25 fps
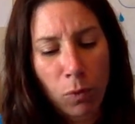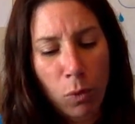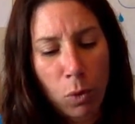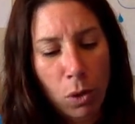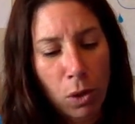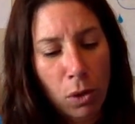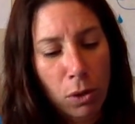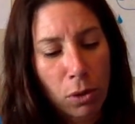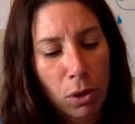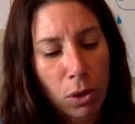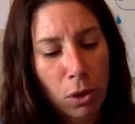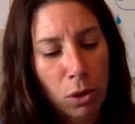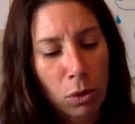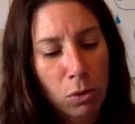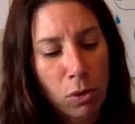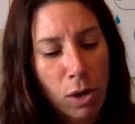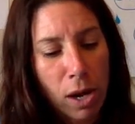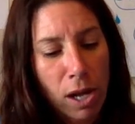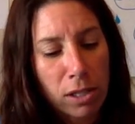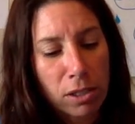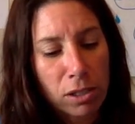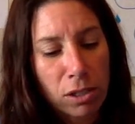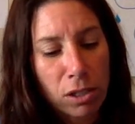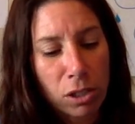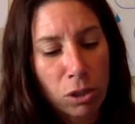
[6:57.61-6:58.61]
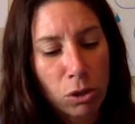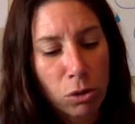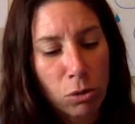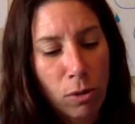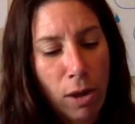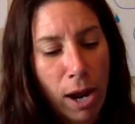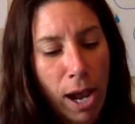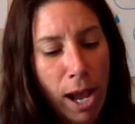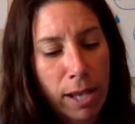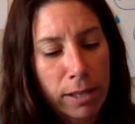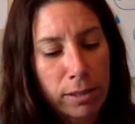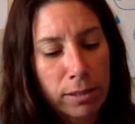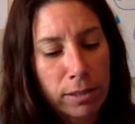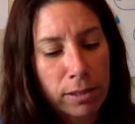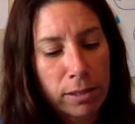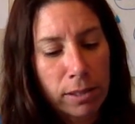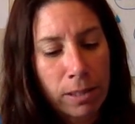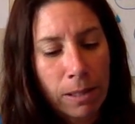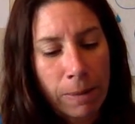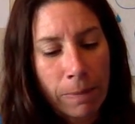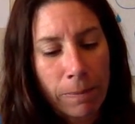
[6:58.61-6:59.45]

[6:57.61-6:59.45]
forth across the grass.